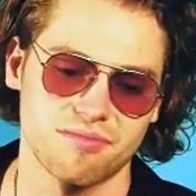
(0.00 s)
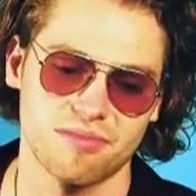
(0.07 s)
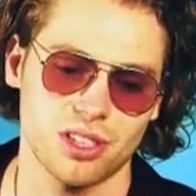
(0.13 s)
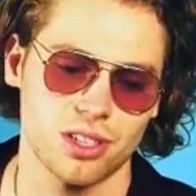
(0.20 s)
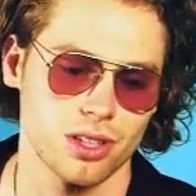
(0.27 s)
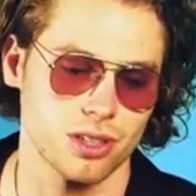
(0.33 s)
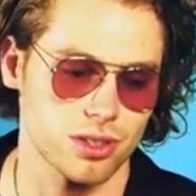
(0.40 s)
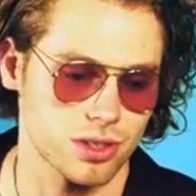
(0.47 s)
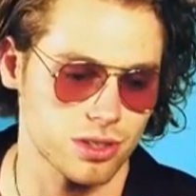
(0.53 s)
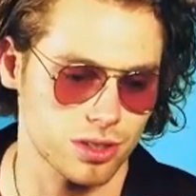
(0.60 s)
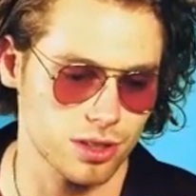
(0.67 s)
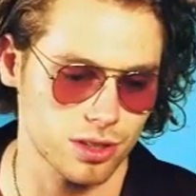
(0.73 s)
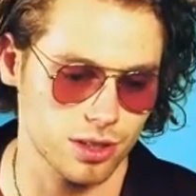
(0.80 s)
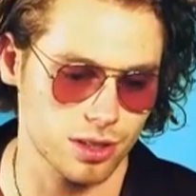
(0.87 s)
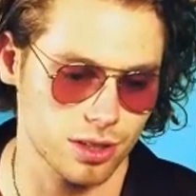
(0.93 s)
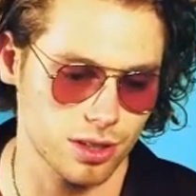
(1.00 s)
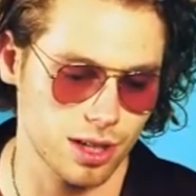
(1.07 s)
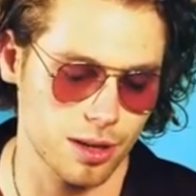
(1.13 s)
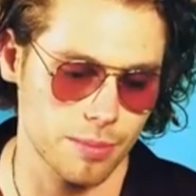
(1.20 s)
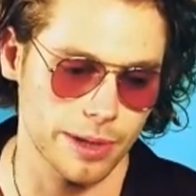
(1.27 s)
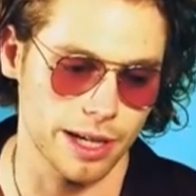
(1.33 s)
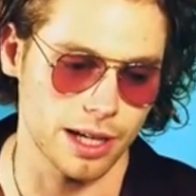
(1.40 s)
just
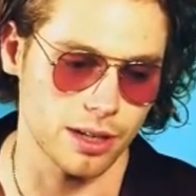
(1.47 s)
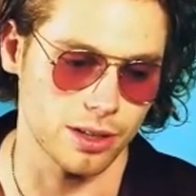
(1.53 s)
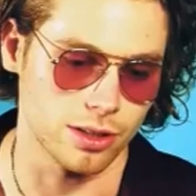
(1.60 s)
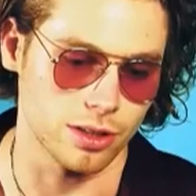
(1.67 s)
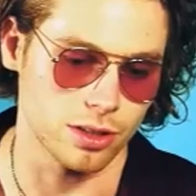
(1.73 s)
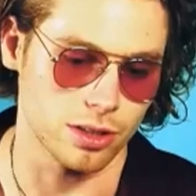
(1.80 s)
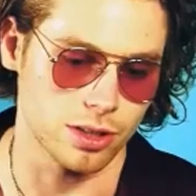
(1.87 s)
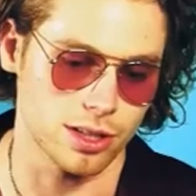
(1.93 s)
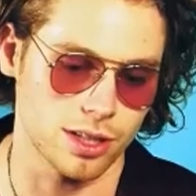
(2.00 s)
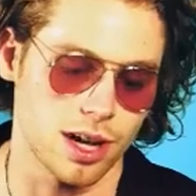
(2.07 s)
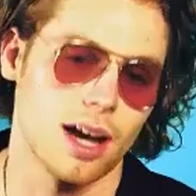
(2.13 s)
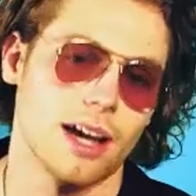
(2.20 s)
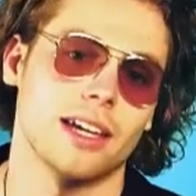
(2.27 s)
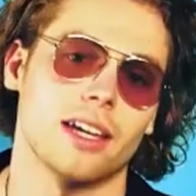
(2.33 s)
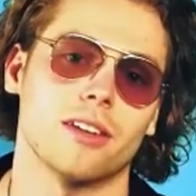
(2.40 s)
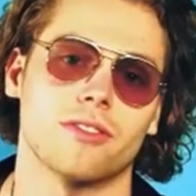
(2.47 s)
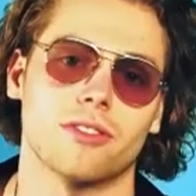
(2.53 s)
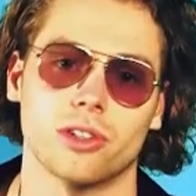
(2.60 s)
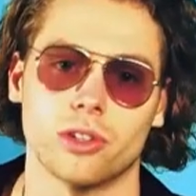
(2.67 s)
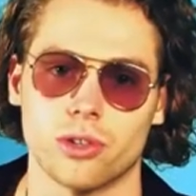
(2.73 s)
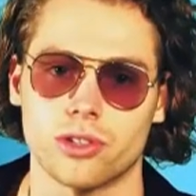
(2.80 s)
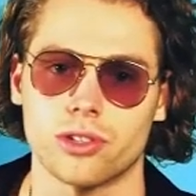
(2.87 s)
I mean dying
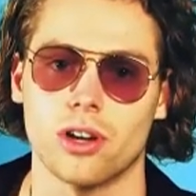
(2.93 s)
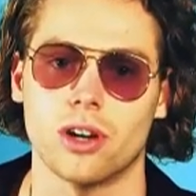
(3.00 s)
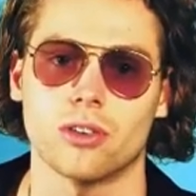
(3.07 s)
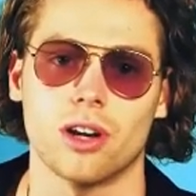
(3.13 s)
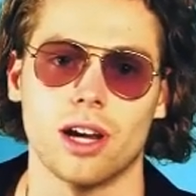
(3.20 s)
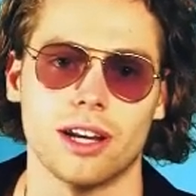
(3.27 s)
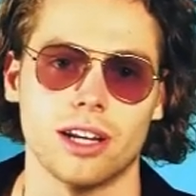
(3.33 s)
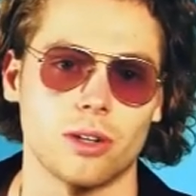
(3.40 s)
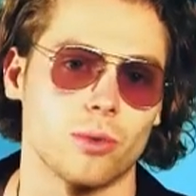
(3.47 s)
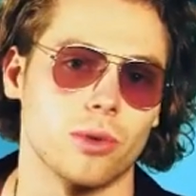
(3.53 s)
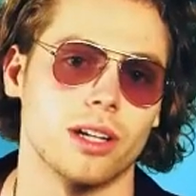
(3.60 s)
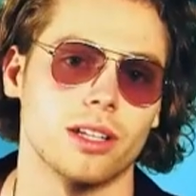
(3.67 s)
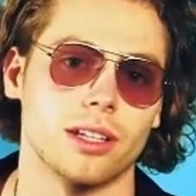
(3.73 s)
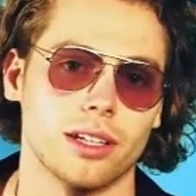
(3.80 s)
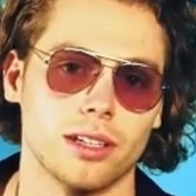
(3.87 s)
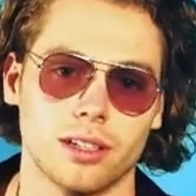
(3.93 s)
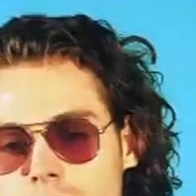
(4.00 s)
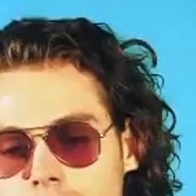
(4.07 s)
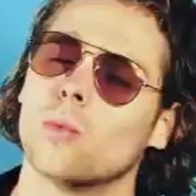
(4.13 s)
for your songwriting really